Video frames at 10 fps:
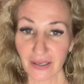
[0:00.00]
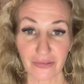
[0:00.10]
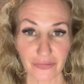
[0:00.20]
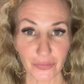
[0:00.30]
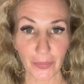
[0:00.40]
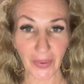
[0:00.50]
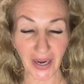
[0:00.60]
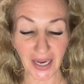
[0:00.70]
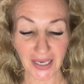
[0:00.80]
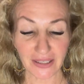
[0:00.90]
for
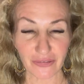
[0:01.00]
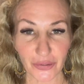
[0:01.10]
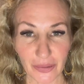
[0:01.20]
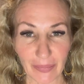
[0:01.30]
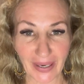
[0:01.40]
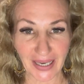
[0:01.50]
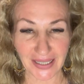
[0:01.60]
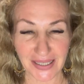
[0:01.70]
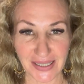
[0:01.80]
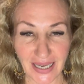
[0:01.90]
Bali, if you're in Bali,
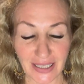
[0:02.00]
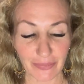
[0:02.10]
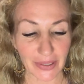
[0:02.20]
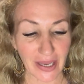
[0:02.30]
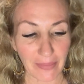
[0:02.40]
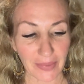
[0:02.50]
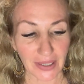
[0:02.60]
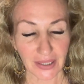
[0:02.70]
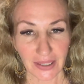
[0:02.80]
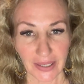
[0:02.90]
it's 8 p.m.
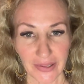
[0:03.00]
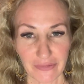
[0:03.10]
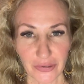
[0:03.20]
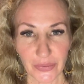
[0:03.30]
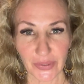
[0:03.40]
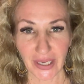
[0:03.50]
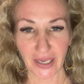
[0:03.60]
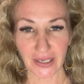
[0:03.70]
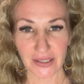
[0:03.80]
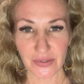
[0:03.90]
and for UK,
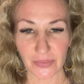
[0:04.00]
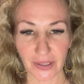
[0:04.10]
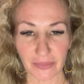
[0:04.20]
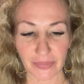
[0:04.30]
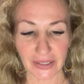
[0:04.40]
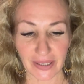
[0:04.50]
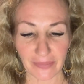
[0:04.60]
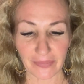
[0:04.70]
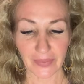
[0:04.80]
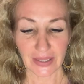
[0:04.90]
it's 1 p.m.